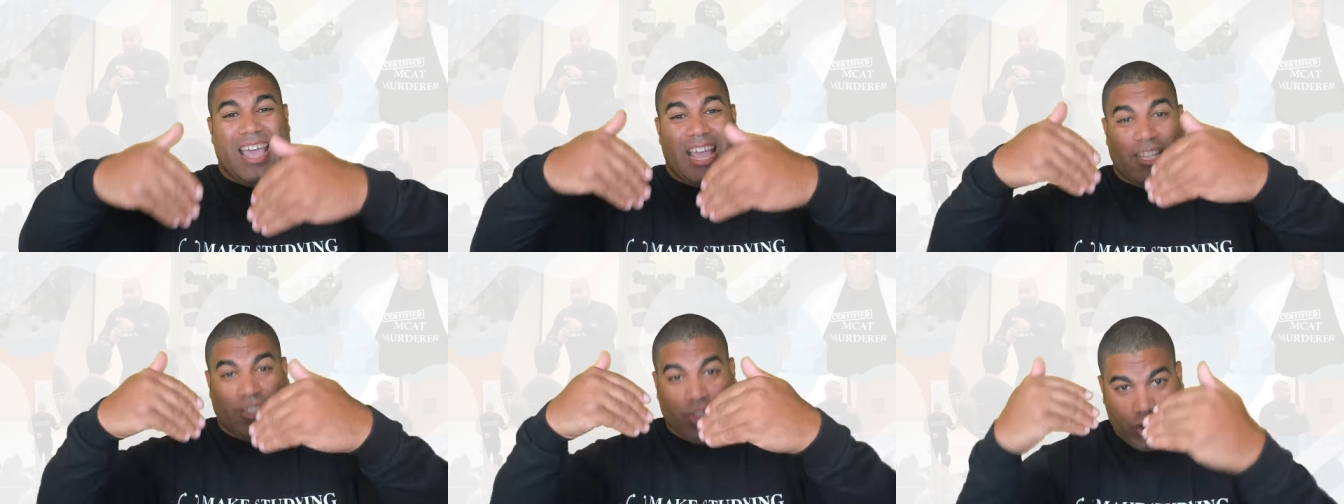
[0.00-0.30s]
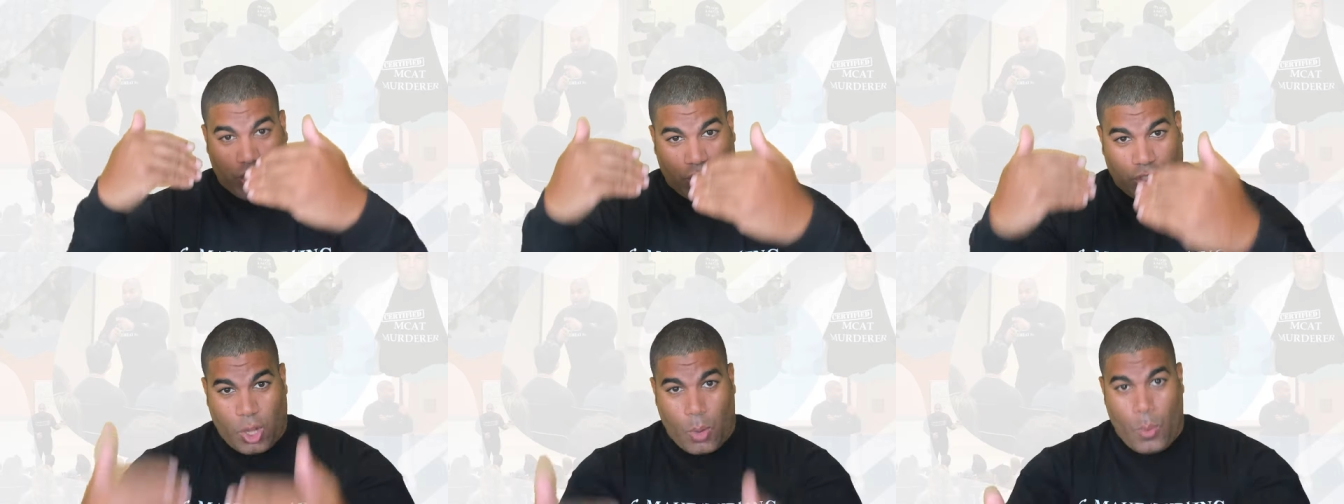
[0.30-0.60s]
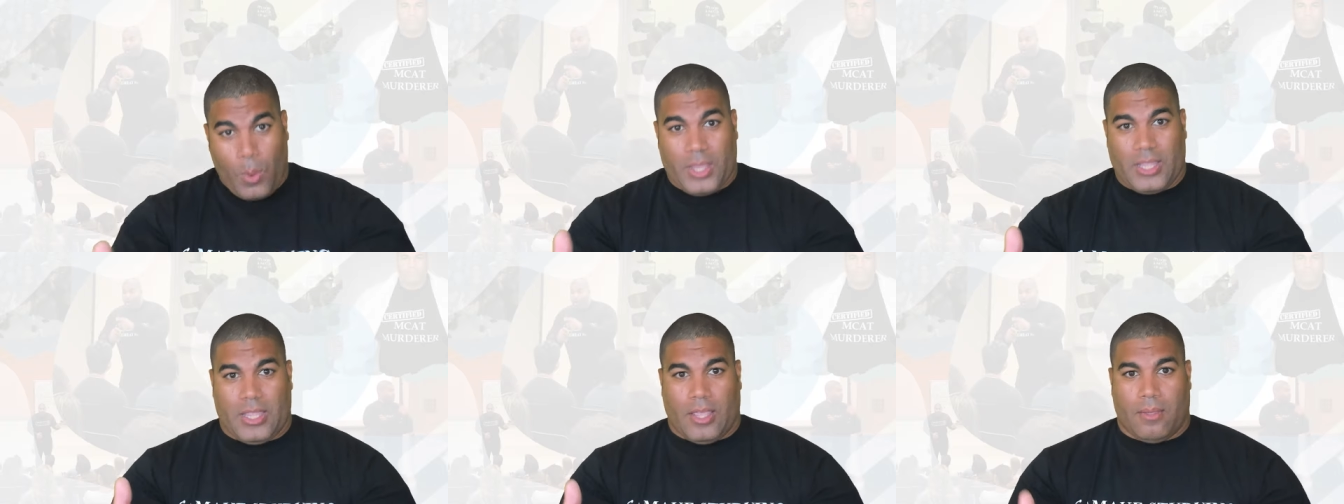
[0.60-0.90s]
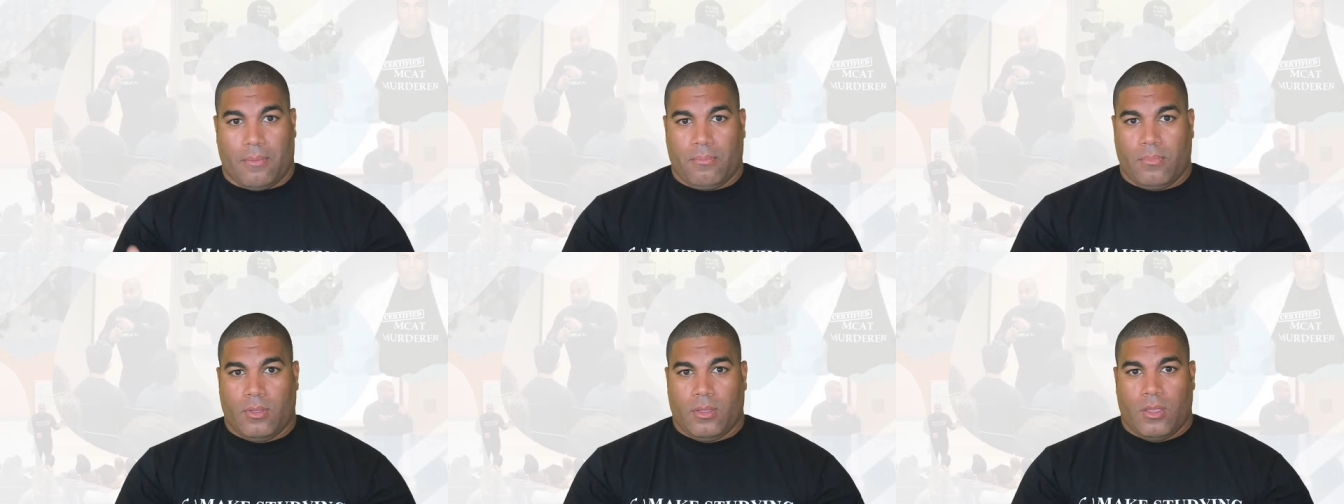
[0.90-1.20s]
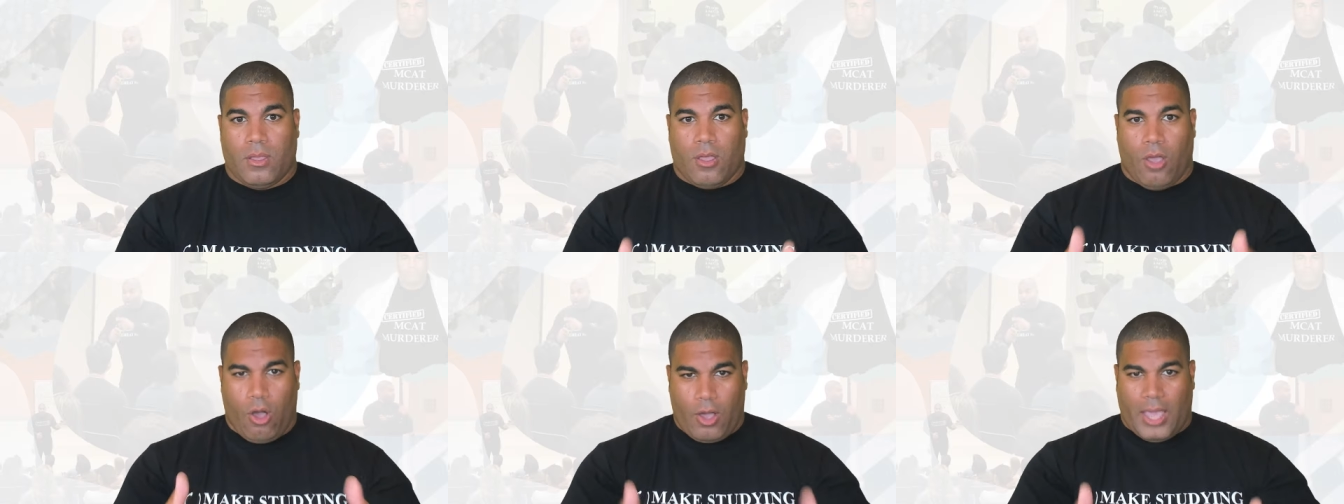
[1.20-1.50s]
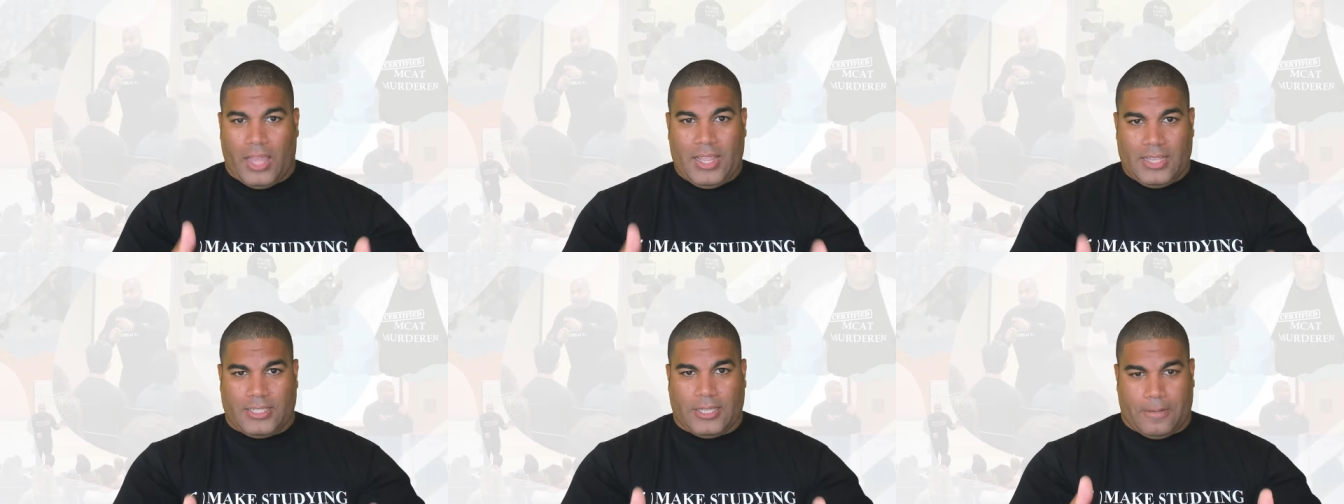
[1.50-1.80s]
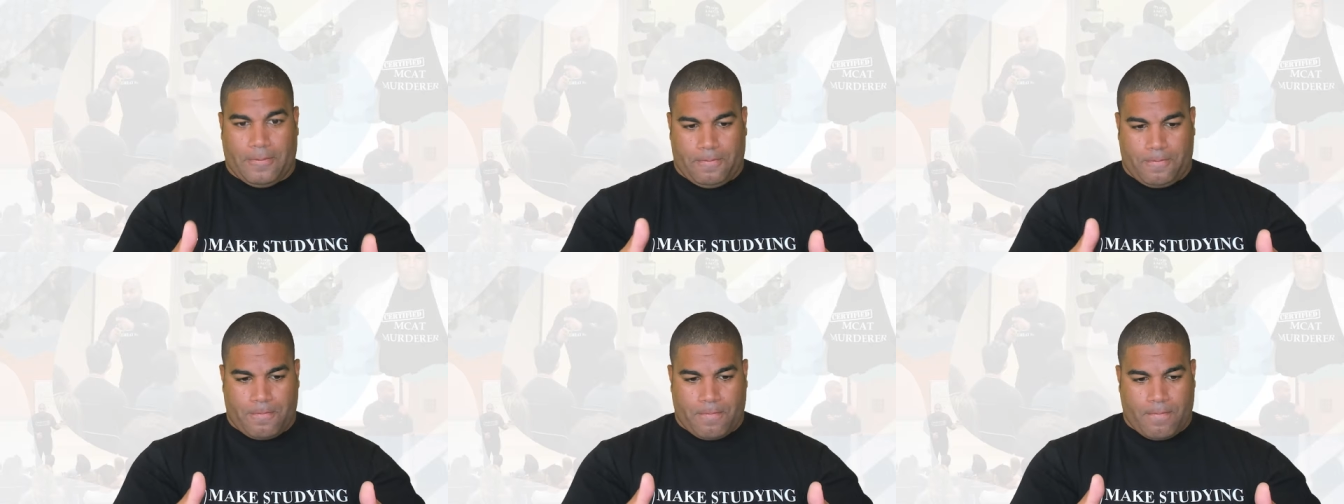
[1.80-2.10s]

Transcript: and showing them, okay, listen,